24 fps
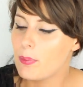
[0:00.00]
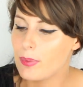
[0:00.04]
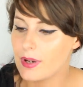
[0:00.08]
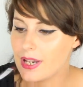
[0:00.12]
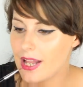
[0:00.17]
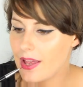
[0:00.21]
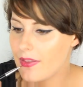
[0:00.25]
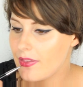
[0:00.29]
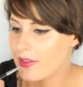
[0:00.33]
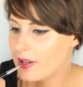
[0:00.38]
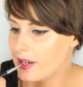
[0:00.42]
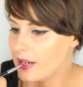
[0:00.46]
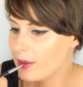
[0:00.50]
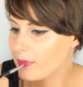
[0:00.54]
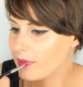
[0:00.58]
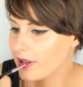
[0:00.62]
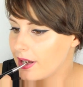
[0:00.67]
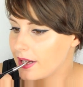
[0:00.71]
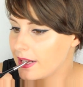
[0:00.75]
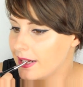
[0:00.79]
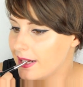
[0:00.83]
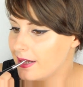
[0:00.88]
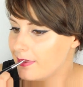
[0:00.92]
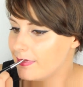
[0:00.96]
blend the lip
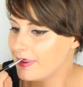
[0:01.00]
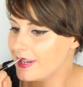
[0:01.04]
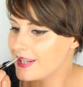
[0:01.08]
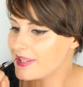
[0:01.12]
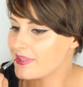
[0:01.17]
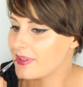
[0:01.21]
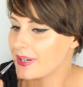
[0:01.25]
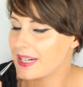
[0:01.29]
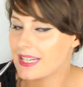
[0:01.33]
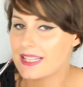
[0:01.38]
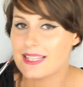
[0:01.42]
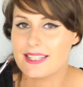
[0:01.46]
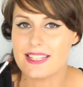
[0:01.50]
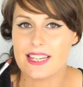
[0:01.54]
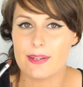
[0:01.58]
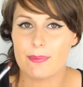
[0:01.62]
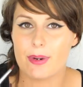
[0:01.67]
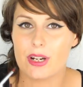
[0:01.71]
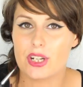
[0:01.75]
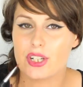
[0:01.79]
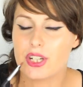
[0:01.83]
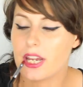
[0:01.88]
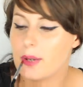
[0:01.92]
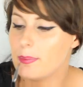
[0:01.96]
line in a bit so I can see
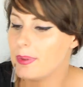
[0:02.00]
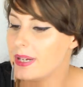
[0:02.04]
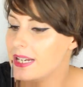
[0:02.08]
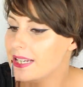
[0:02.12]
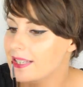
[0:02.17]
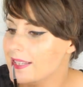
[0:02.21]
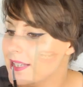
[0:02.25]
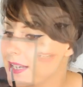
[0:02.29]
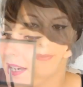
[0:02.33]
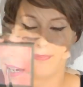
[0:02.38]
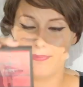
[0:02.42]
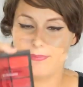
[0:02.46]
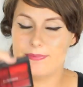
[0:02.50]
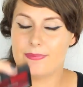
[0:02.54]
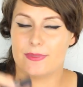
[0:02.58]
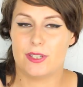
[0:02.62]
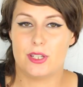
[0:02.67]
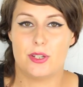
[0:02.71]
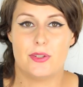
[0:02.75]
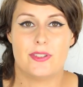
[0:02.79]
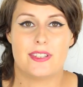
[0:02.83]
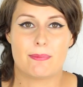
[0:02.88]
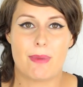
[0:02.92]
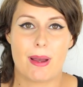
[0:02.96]
my shape easier.
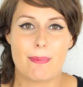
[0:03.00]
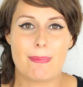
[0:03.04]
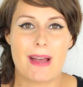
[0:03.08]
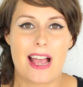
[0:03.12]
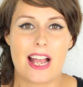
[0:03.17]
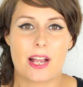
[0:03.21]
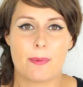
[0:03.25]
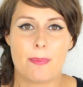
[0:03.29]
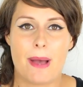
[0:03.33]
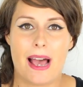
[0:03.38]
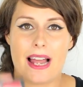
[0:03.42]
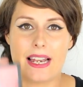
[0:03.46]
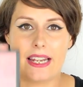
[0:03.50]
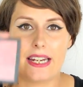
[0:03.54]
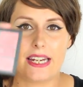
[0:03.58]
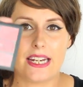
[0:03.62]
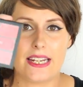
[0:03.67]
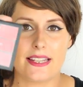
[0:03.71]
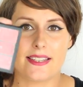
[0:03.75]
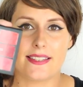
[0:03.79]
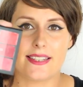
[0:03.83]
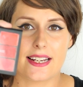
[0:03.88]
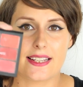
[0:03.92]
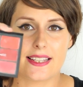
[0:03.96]
Using my MAC palette
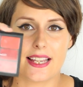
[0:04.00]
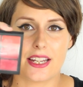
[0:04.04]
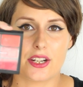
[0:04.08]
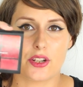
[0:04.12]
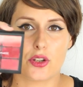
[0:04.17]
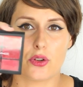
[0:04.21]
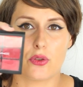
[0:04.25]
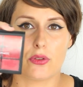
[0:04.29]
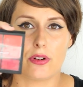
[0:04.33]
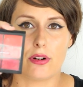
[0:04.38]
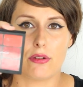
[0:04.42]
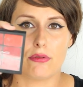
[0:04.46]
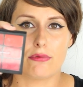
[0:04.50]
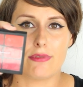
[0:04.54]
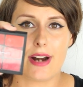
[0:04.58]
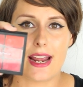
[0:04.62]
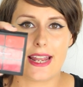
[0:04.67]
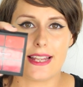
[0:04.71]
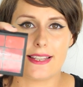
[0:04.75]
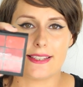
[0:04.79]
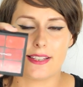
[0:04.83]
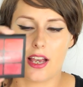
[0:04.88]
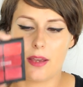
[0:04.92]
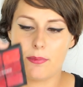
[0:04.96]
in 6 editorial
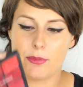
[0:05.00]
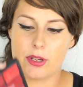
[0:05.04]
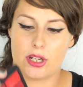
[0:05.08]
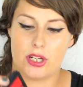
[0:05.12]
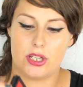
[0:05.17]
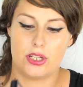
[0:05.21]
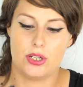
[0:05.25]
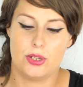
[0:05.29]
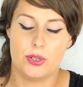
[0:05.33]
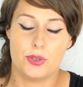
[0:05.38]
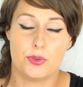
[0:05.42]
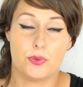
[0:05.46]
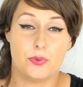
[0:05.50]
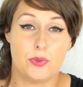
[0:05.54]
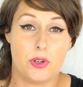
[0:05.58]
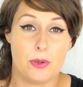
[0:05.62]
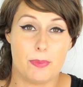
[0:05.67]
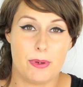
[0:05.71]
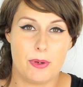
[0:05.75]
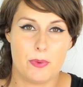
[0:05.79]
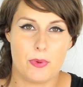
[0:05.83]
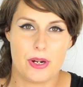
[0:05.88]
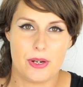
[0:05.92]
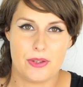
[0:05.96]
reds, I'm going to use
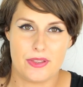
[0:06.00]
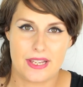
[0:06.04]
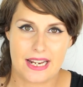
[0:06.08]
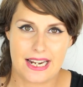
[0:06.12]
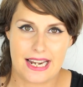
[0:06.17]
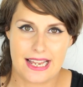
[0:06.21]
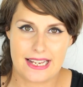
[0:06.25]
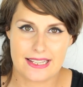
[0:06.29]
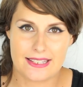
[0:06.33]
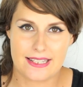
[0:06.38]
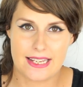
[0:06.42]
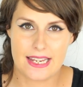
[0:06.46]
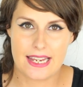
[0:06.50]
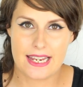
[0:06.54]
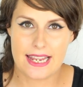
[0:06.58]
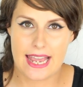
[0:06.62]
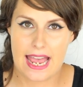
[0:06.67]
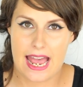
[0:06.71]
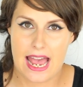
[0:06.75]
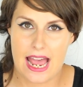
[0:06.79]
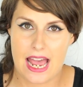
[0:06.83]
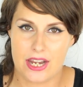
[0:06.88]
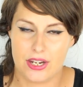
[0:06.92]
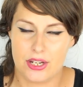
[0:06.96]
Ruby Woo, the
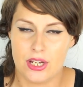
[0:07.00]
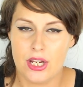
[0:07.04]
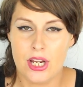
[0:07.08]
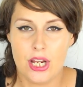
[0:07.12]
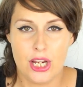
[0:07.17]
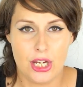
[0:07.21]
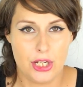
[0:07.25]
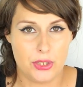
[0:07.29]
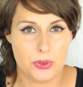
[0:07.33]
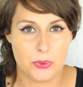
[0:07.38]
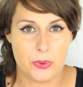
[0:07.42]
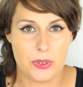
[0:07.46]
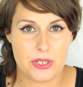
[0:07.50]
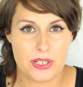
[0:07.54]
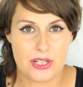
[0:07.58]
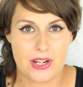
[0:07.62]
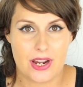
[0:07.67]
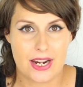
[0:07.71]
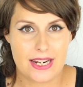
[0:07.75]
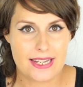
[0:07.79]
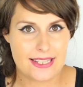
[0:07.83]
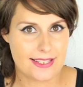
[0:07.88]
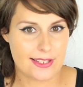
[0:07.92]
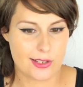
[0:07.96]
classic, and do a
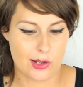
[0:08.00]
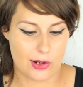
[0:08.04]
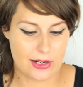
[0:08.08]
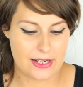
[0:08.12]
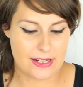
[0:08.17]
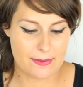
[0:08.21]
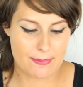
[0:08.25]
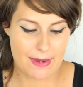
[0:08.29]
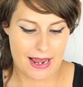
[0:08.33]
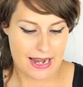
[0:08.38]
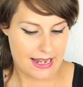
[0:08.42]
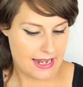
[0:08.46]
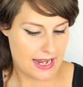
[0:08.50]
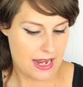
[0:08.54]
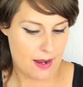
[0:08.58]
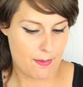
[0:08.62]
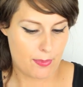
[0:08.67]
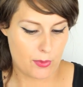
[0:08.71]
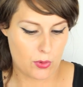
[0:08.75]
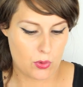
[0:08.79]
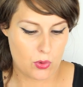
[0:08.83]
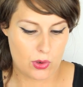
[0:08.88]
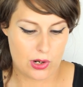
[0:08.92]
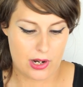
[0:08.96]
nice solid matte
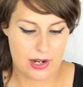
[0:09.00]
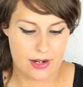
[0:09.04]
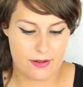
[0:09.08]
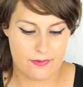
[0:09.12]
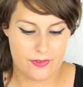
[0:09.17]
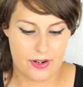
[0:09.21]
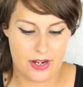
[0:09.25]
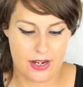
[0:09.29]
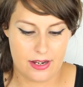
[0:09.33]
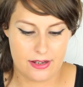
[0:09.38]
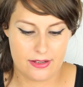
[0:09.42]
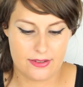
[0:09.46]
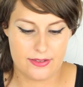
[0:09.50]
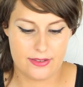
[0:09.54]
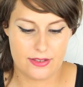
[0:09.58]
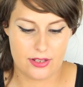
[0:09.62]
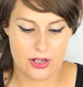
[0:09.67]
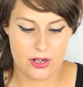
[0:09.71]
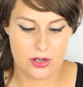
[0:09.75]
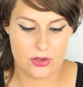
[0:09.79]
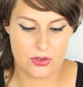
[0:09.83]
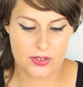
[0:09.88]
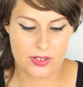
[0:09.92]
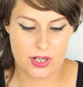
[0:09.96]
lip all over.
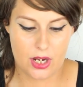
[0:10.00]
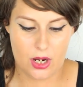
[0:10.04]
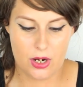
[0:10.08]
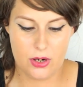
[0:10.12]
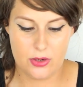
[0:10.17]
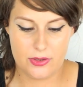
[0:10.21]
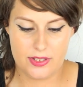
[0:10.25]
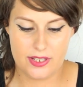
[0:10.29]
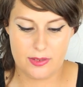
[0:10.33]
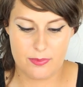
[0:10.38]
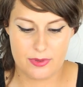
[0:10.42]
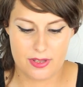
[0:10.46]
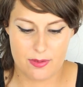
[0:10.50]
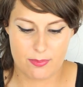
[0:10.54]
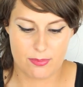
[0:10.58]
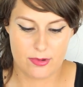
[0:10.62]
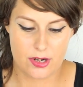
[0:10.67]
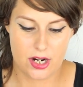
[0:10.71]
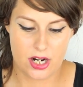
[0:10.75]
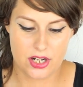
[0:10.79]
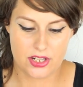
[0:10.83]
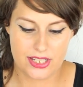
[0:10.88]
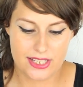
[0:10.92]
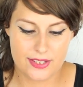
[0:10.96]
So just coat it with the
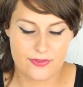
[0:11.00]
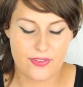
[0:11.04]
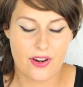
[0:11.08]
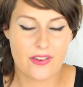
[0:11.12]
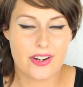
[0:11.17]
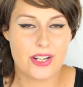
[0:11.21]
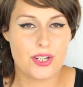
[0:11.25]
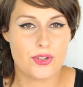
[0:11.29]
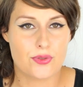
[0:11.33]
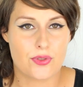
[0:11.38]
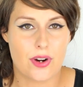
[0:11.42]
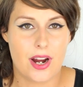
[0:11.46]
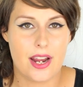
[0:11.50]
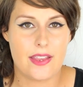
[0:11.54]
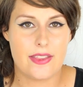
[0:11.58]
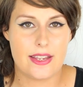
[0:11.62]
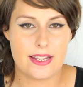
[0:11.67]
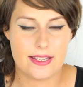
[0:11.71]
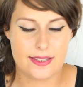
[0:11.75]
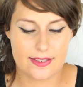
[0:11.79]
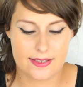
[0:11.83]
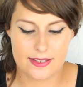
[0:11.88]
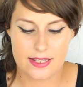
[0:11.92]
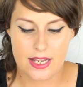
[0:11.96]
brush. It's very dry,
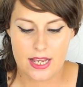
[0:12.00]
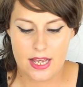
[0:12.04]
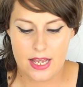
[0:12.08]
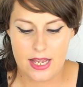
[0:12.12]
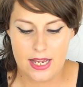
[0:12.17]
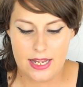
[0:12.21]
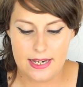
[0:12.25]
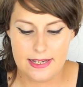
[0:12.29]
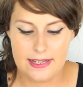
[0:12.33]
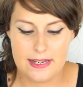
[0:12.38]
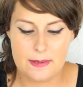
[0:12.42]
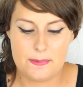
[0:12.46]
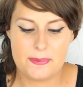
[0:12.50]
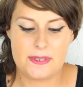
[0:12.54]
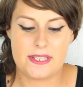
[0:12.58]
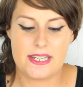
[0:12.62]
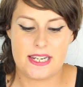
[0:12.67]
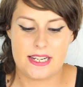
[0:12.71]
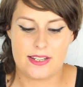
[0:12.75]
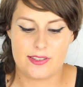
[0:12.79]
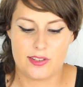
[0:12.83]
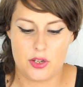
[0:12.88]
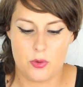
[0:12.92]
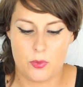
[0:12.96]
this
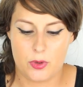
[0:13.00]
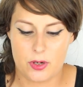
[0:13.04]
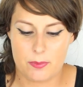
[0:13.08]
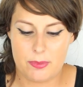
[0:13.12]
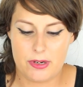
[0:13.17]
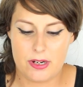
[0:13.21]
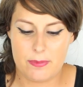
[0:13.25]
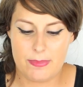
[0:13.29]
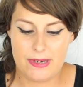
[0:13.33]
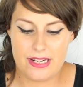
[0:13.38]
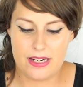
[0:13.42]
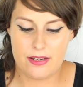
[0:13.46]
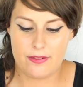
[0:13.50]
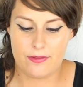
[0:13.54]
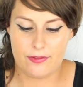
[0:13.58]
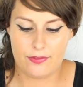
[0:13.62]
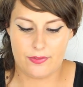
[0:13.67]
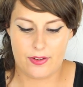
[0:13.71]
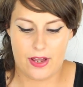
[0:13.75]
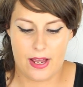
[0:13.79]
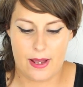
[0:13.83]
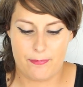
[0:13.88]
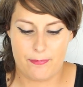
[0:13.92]
lipstick, so you want to put a bit of,